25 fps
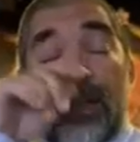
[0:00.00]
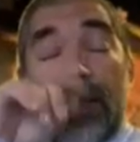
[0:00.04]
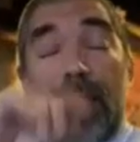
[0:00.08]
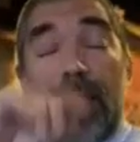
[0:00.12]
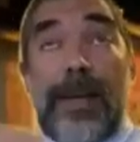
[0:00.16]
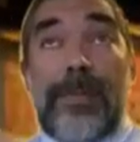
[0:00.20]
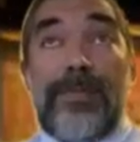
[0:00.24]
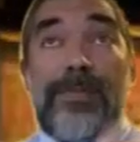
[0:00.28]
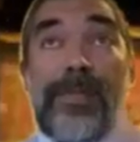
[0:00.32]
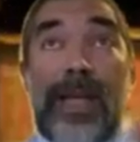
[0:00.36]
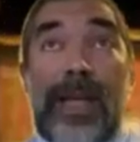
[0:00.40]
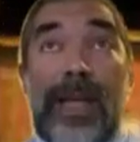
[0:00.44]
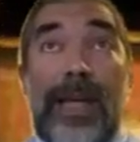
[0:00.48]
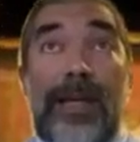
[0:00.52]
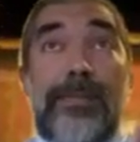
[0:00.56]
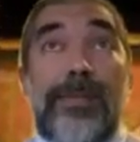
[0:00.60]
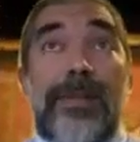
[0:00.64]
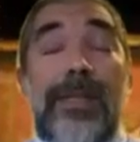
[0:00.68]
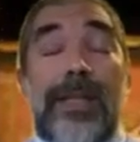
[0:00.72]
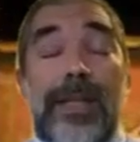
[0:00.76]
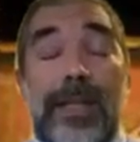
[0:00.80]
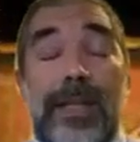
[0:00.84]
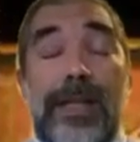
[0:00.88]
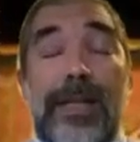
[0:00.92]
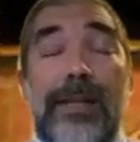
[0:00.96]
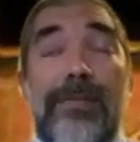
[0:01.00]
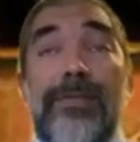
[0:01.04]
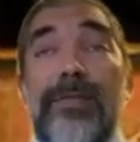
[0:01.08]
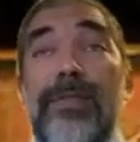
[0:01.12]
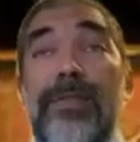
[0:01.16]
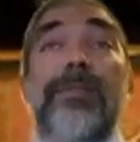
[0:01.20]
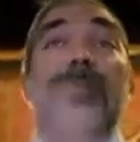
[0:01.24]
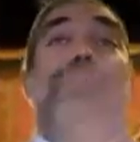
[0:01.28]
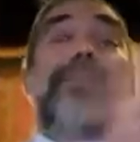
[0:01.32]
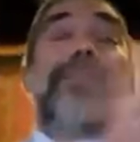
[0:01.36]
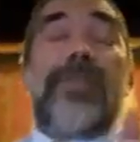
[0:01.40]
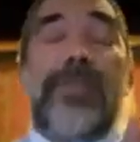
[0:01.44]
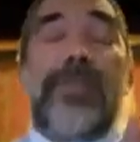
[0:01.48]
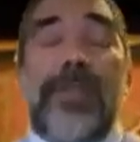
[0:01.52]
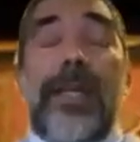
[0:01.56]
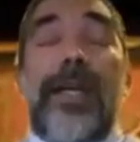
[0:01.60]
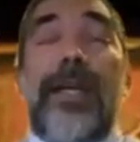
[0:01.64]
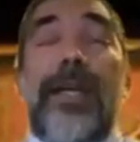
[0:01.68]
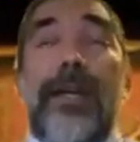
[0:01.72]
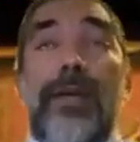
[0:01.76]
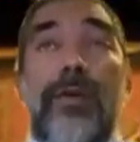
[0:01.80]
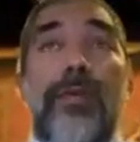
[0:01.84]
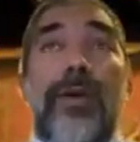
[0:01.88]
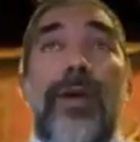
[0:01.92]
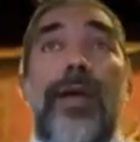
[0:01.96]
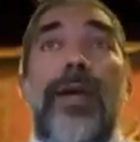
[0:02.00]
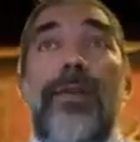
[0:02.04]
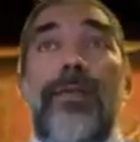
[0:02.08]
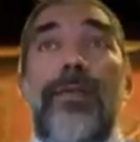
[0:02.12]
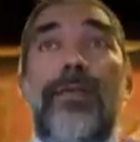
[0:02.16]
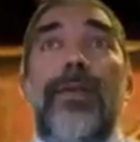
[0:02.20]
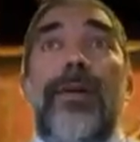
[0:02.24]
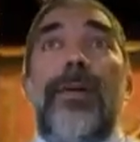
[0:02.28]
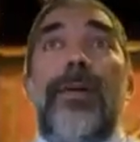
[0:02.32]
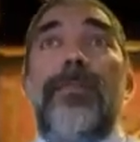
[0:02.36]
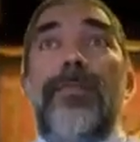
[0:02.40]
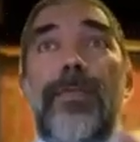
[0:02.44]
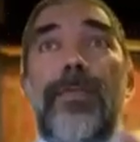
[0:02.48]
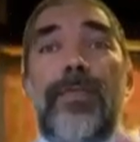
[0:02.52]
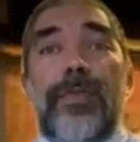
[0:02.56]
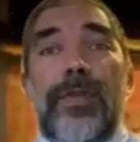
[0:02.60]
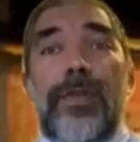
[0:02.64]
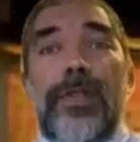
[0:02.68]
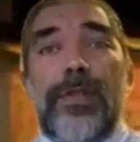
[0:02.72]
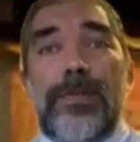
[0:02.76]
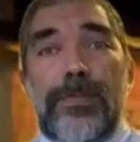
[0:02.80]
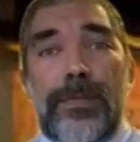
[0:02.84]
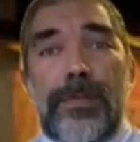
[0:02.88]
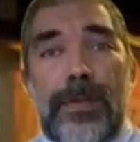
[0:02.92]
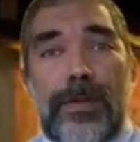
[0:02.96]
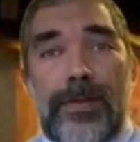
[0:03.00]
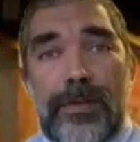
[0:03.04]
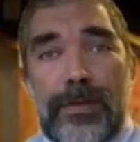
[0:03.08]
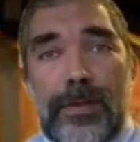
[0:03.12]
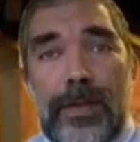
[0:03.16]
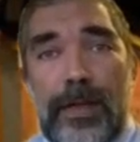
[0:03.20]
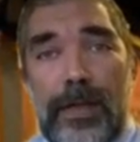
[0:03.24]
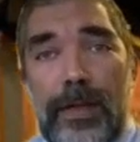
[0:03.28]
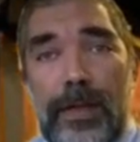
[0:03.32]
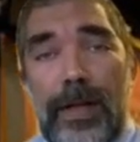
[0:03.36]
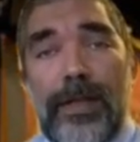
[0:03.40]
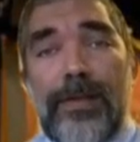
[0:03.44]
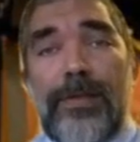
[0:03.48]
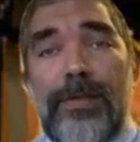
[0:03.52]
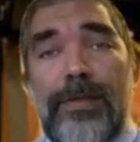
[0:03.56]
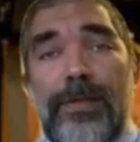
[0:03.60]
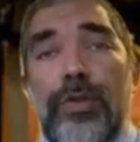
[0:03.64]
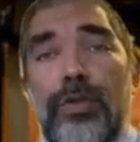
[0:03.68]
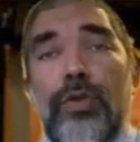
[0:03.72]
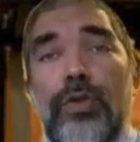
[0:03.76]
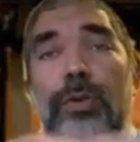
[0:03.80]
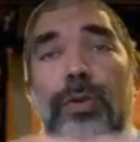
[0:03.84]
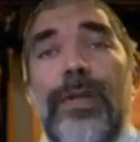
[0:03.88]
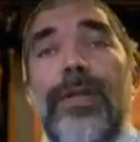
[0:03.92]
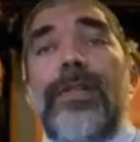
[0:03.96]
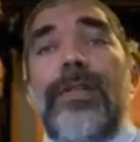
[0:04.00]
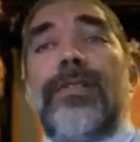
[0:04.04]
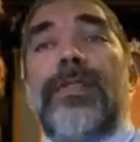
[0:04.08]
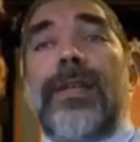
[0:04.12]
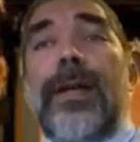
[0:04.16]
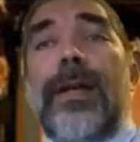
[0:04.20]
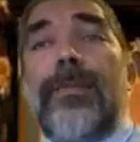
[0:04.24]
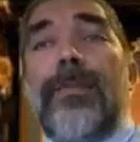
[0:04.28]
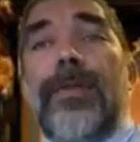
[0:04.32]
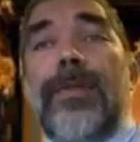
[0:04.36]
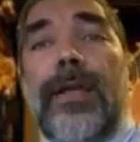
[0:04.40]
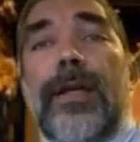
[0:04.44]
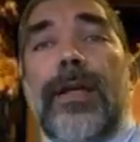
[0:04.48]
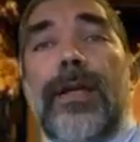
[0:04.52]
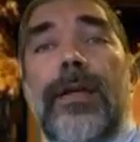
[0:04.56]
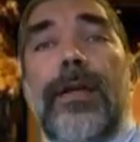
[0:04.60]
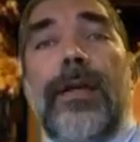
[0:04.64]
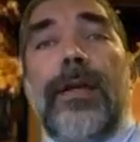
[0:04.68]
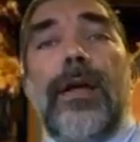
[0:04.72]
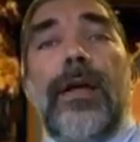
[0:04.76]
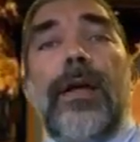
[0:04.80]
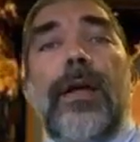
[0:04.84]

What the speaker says: exams, IB, A-levels, stay away from the first person unless you're doing something,